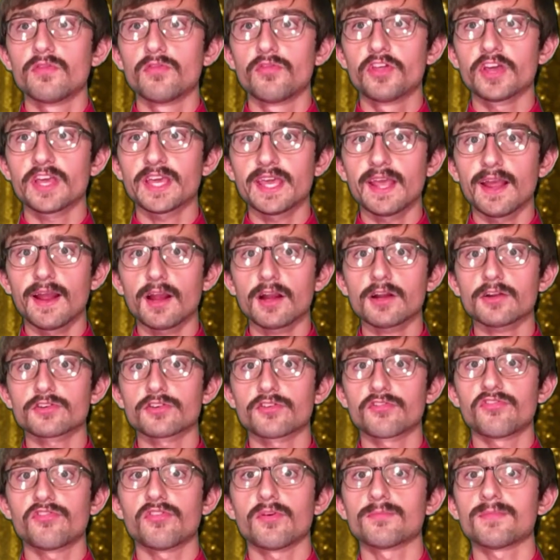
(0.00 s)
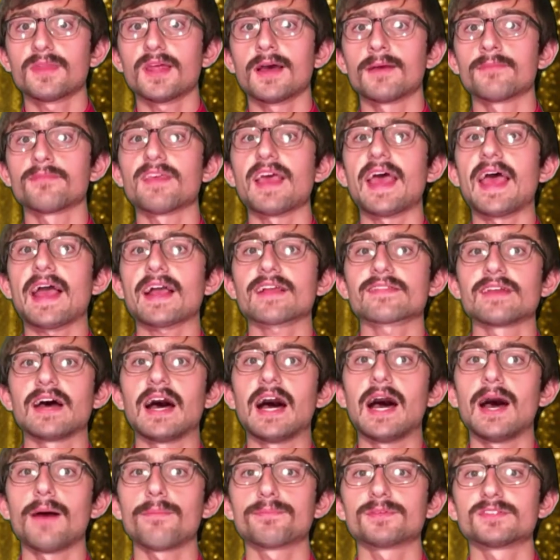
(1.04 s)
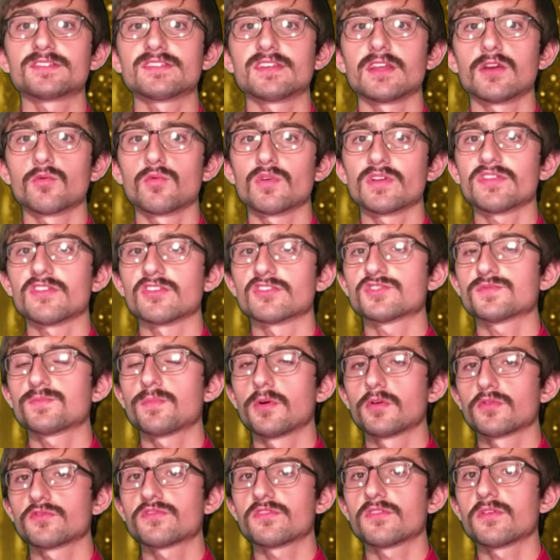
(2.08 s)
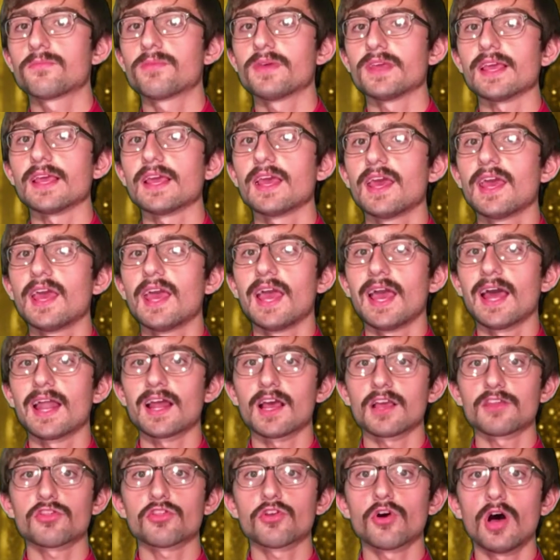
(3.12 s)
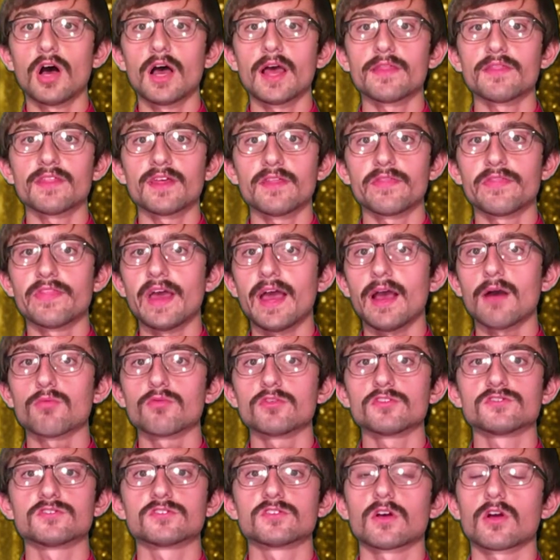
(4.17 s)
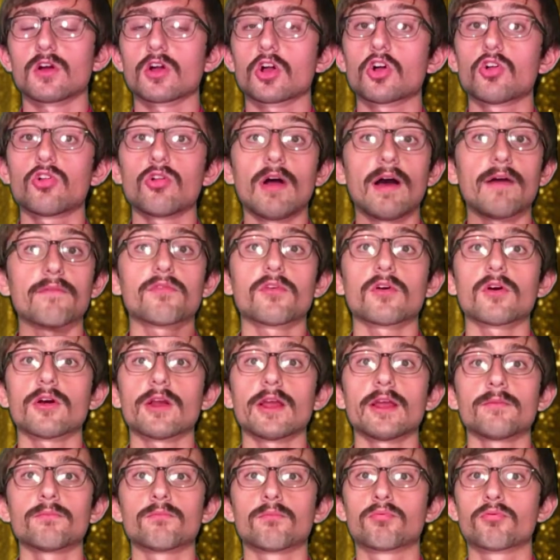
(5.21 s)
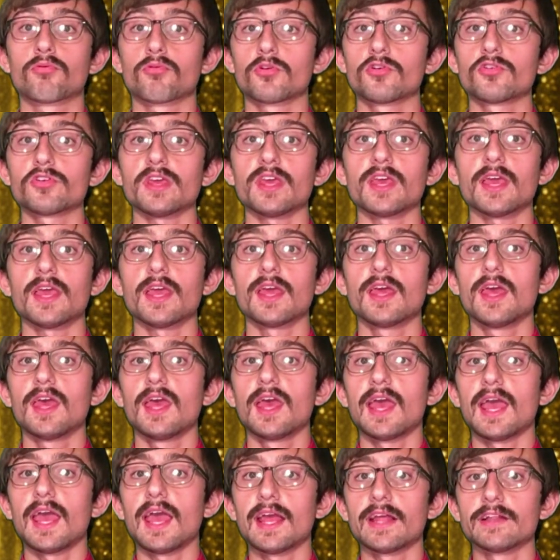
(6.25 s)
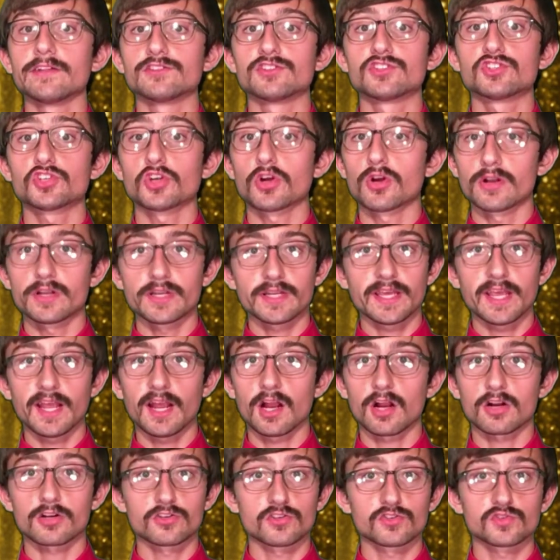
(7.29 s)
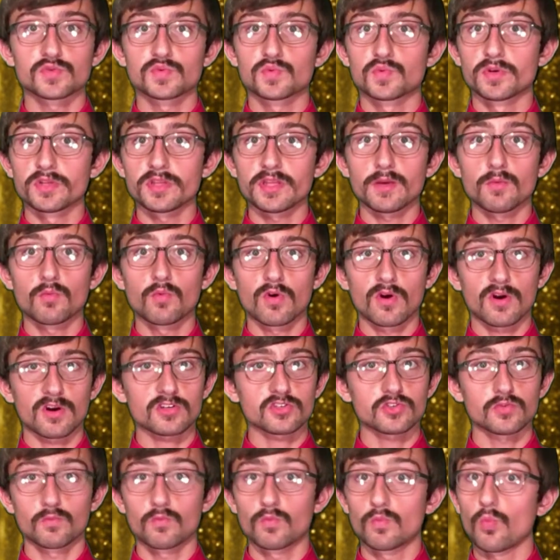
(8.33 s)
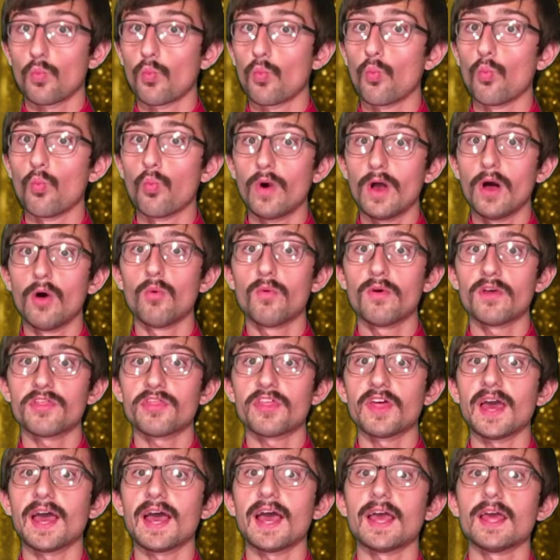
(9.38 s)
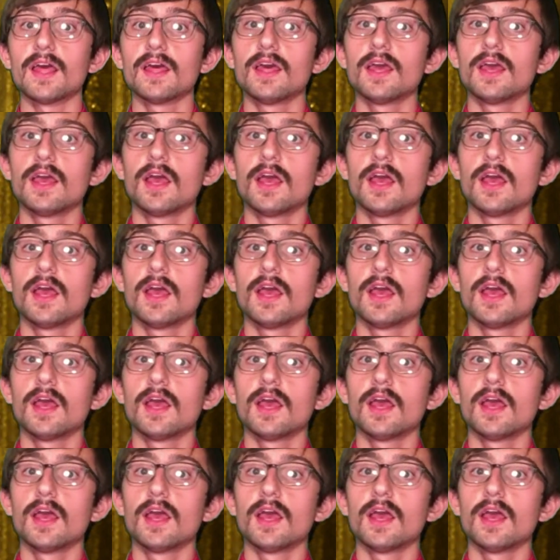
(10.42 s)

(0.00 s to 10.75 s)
the characters sometimes act the opposite of what they're supposed to be. And I thought that that was clever and brilliant, and certain characters really worked well with that.